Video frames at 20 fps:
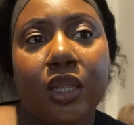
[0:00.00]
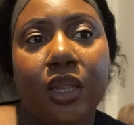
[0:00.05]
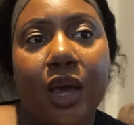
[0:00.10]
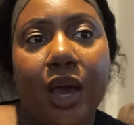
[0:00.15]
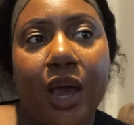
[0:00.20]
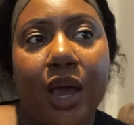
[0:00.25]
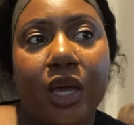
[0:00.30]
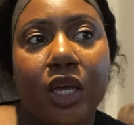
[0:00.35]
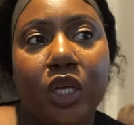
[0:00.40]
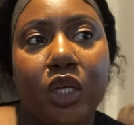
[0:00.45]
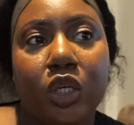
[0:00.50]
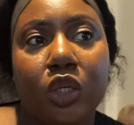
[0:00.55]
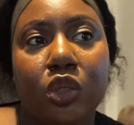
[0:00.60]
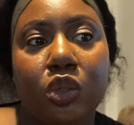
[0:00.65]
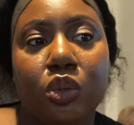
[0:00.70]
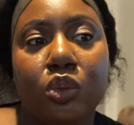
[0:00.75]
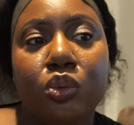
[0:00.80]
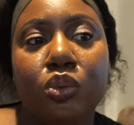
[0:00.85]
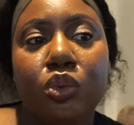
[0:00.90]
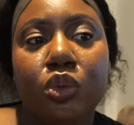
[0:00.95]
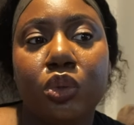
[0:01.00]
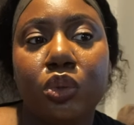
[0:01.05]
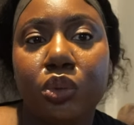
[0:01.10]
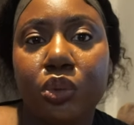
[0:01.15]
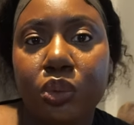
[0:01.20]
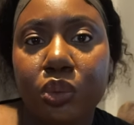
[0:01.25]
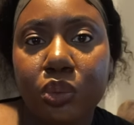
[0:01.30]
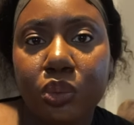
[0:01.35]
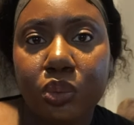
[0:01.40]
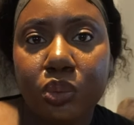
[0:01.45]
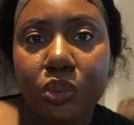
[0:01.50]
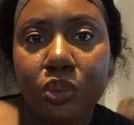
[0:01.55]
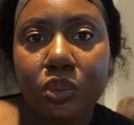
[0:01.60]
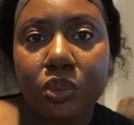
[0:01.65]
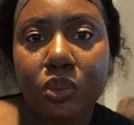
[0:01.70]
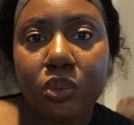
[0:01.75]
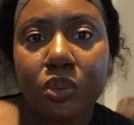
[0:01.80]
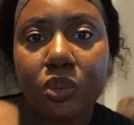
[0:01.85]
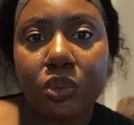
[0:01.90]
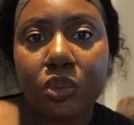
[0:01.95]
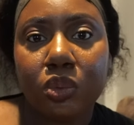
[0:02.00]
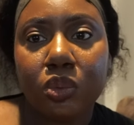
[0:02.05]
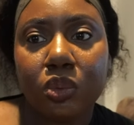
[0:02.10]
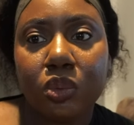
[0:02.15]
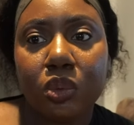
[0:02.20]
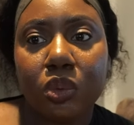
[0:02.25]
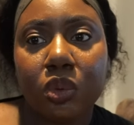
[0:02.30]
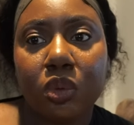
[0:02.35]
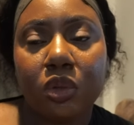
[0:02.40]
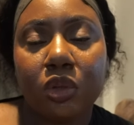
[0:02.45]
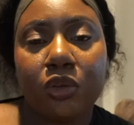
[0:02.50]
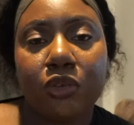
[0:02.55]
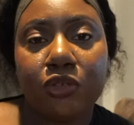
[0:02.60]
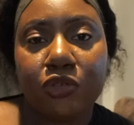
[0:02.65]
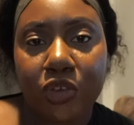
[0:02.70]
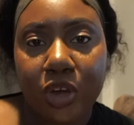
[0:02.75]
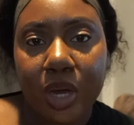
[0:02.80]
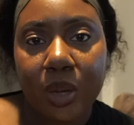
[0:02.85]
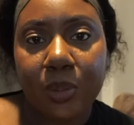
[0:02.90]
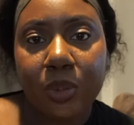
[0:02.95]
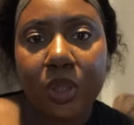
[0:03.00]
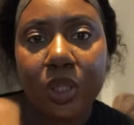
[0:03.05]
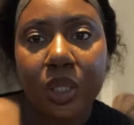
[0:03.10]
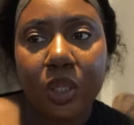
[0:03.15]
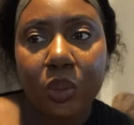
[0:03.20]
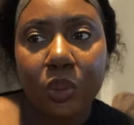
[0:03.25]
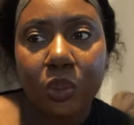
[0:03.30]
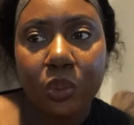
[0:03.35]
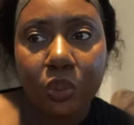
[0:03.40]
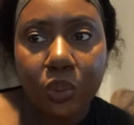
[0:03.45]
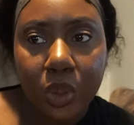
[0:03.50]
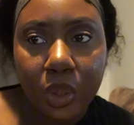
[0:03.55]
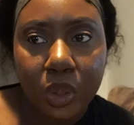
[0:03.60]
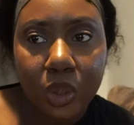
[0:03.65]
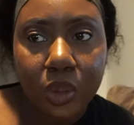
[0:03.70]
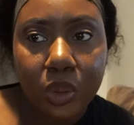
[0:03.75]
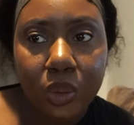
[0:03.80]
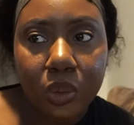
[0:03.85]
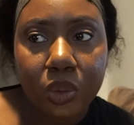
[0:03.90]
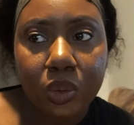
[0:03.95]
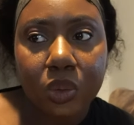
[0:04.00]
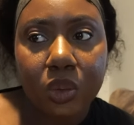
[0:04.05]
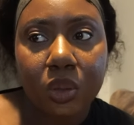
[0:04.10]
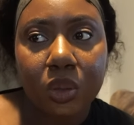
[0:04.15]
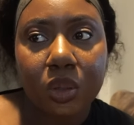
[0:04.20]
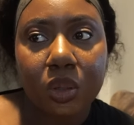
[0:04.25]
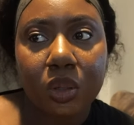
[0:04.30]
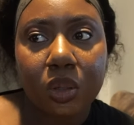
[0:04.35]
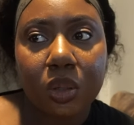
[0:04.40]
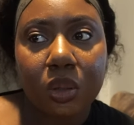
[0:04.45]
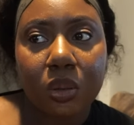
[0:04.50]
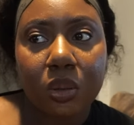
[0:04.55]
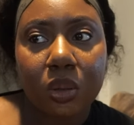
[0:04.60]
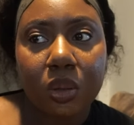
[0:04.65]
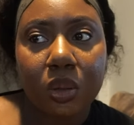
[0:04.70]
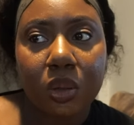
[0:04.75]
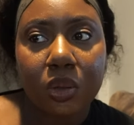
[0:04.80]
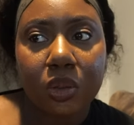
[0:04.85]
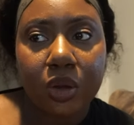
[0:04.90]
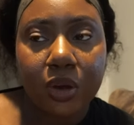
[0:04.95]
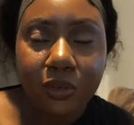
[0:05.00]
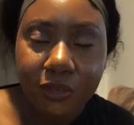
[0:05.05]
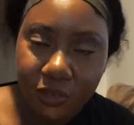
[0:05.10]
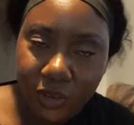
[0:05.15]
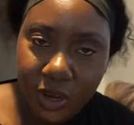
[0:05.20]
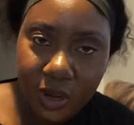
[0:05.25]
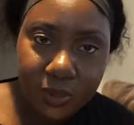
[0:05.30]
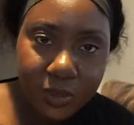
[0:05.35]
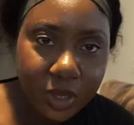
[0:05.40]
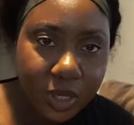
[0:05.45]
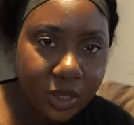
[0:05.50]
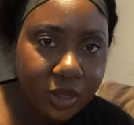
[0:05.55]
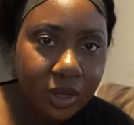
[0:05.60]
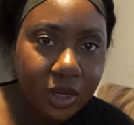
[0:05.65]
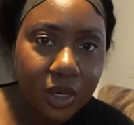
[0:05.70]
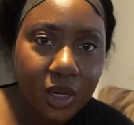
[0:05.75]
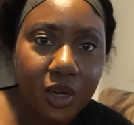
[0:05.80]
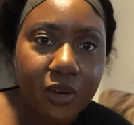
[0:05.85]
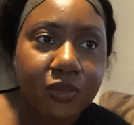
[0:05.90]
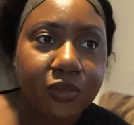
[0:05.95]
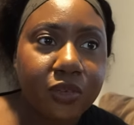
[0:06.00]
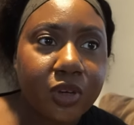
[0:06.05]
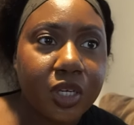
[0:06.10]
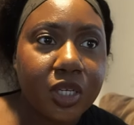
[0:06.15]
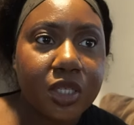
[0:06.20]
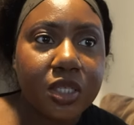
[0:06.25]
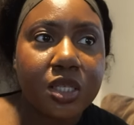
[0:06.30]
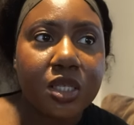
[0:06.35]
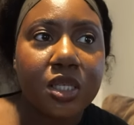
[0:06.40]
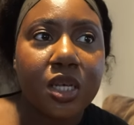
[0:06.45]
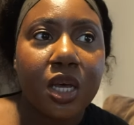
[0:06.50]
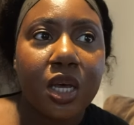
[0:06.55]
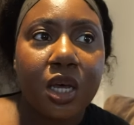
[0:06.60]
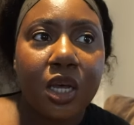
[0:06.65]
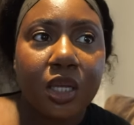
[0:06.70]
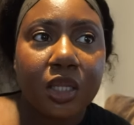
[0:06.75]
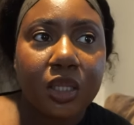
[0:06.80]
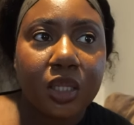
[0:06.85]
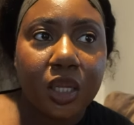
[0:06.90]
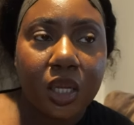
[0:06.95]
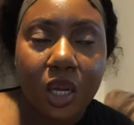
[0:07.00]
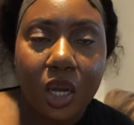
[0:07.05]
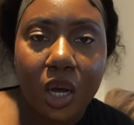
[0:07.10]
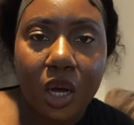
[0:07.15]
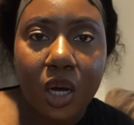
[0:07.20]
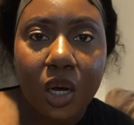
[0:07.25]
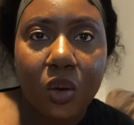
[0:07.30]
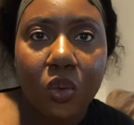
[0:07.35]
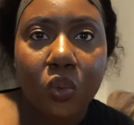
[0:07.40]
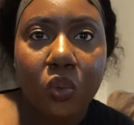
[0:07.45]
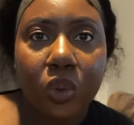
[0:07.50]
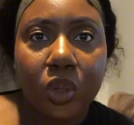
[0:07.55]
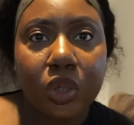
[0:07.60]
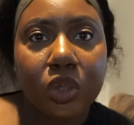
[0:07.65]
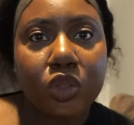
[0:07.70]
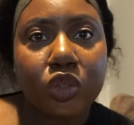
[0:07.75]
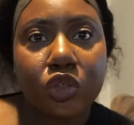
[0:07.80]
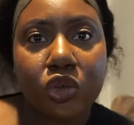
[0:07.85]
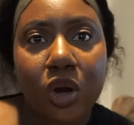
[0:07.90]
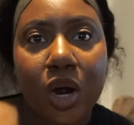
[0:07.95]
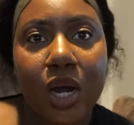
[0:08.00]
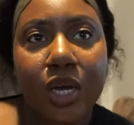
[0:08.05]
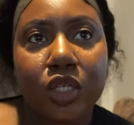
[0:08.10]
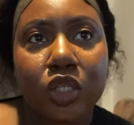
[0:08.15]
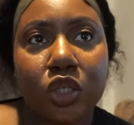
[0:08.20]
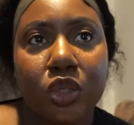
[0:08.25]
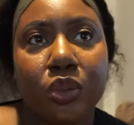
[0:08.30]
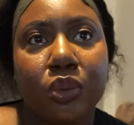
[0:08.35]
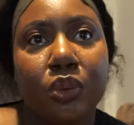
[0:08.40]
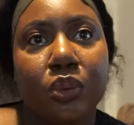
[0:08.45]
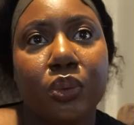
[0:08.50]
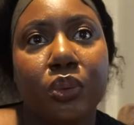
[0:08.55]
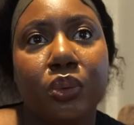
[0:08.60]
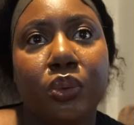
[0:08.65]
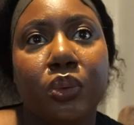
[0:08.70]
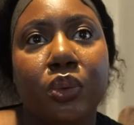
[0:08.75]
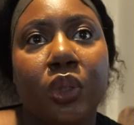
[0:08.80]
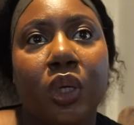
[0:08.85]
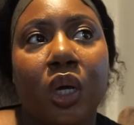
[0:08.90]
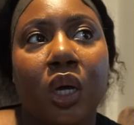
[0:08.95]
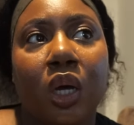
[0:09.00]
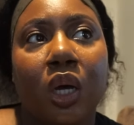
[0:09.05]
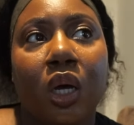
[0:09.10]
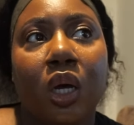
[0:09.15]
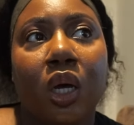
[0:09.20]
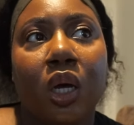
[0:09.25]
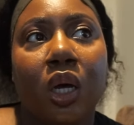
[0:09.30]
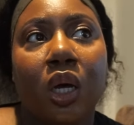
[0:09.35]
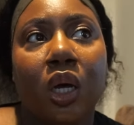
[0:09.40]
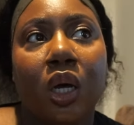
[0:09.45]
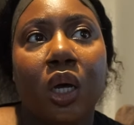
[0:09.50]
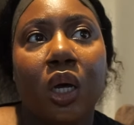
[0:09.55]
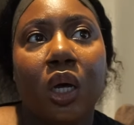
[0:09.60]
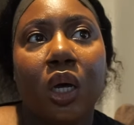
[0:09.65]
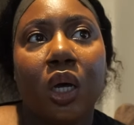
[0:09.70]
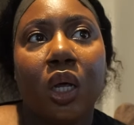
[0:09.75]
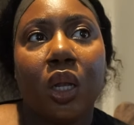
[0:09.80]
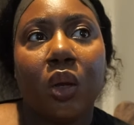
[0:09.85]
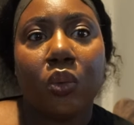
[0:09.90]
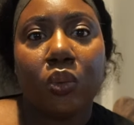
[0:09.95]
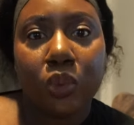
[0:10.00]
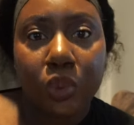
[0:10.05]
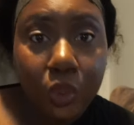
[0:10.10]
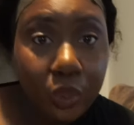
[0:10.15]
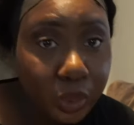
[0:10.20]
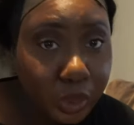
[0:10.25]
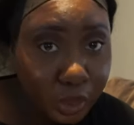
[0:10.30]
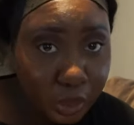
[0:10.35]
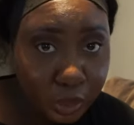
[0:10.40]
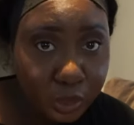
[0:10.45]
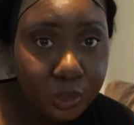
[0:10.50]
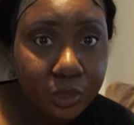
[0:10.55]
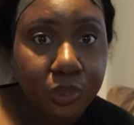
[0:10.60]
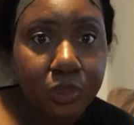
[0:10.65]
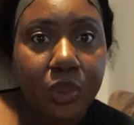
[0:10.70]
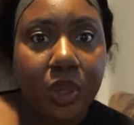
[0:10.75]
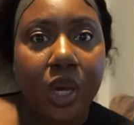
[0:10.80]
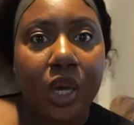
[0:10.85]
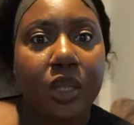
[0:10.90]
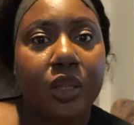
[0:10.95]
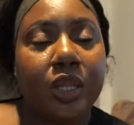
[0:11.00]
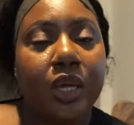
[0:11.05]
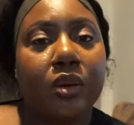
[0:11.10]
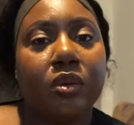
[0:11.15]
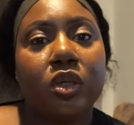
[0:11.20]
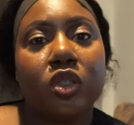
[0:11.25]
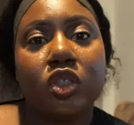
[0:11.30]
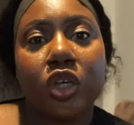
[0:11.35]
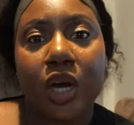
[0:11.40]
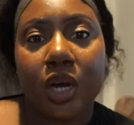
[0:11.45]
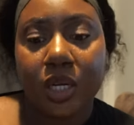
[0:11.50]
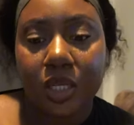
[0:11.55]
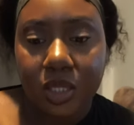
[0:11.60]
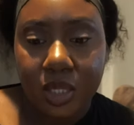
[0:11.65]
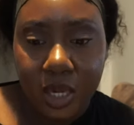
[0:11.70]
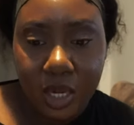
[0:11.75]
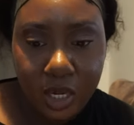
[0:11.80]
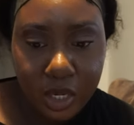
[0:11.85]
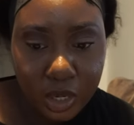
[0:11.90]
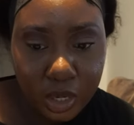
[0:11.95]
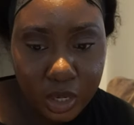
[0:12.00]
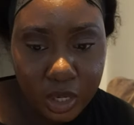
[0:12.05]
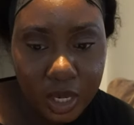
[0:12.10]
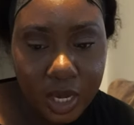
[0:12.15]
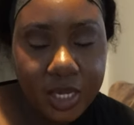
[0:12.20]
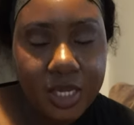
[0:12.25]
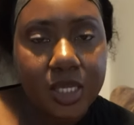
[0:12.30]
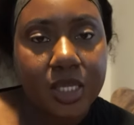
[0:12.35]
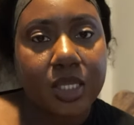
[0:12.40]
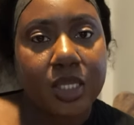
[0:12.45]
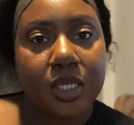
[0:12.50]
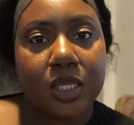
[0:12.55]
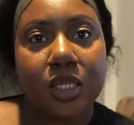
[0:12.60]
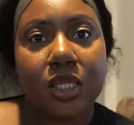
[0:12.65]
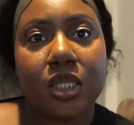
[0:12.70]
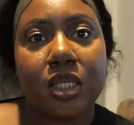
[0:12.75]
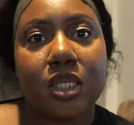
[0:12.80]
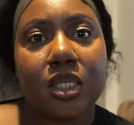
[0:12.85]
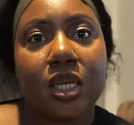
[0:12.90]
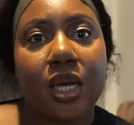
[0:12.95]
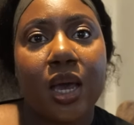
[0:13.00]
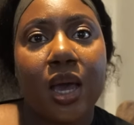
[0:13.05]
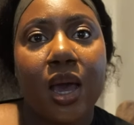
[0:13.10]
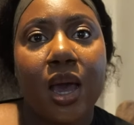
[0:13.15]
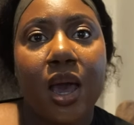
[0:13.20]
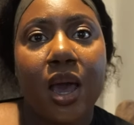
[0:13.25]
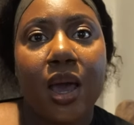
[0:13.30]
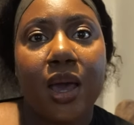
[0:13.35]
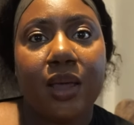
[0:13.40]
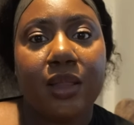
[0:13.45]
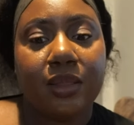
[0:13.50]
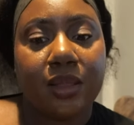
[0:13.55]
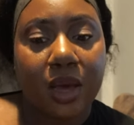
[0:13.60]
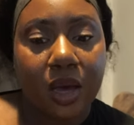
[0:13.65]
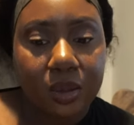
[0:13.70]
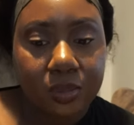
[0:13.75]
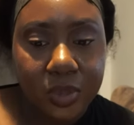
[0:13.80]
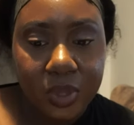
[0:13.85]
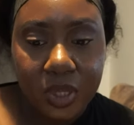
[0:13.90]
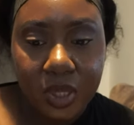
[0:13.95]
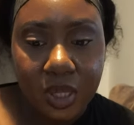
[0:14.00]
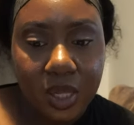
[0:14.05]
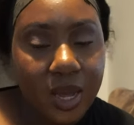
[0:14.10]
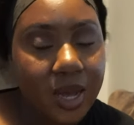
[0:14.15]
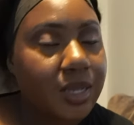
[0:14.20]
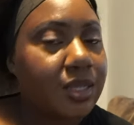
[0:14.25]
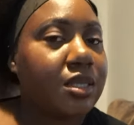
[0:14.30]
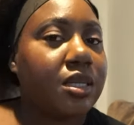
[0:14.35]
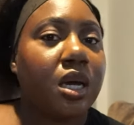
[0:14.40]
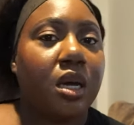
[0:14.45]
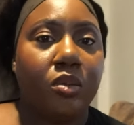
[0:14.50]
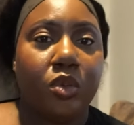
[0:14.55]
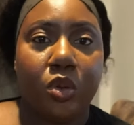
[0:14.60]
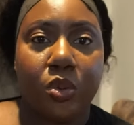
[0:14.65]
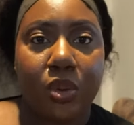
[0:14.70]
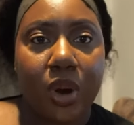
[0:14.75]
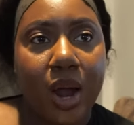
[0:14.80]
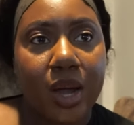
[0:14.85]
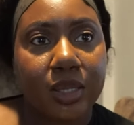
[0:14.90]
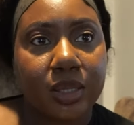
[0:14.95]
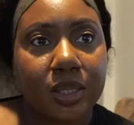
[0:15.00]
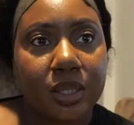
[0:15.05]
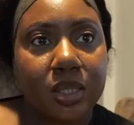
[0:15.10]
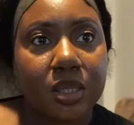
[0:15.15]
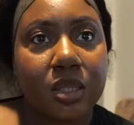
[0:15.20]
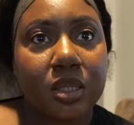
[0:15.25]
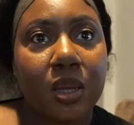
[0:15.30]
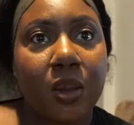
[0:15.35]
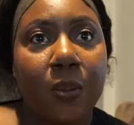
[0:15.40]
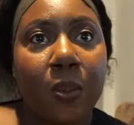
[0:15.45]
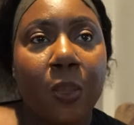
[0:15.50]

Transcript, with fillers: that you do the family will their family their loved ones the law will try to ruin you and they will try to take your license and that'll be the last time you practice